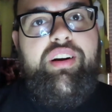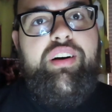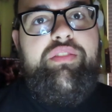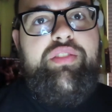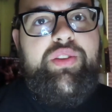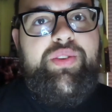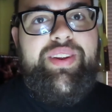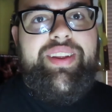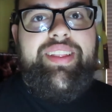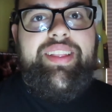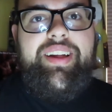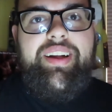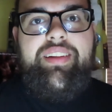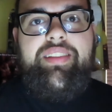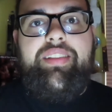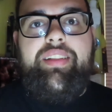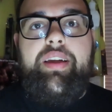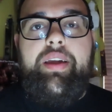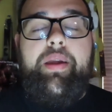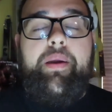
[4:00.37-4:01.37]
Off is what it
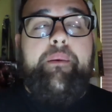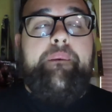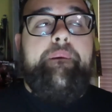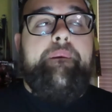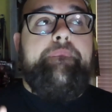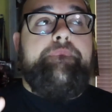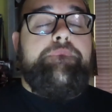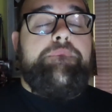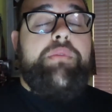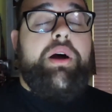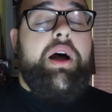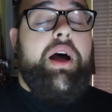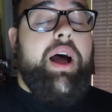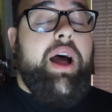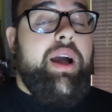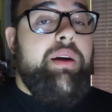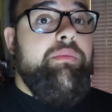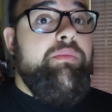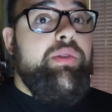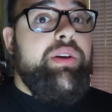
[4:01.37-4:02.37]
sounds like.
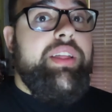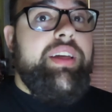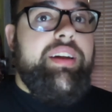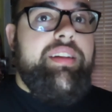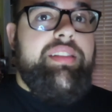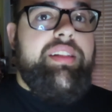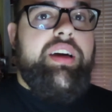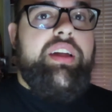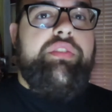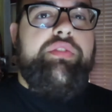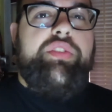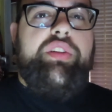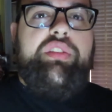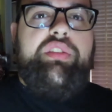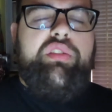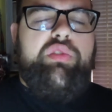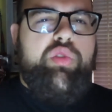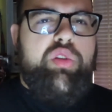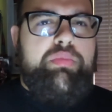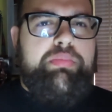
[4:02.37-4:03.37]
I'm really excited for this.
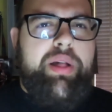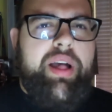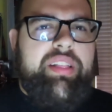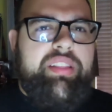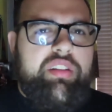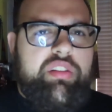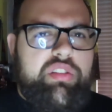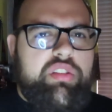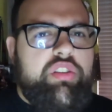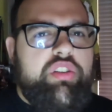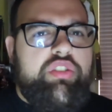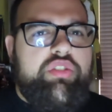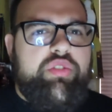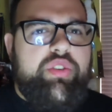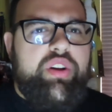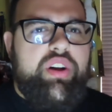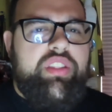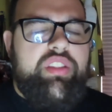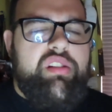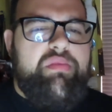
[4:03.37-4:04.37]
This was plastic
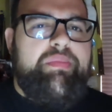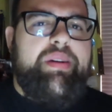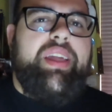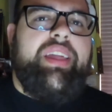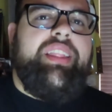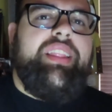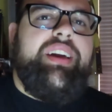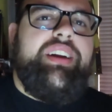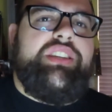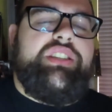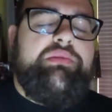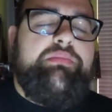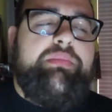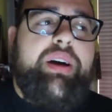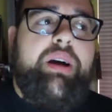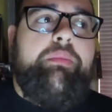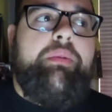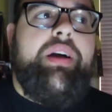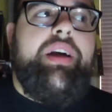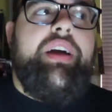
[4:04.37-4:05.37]
surgery on the speculation
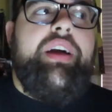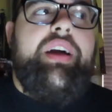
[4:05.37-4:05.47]
map,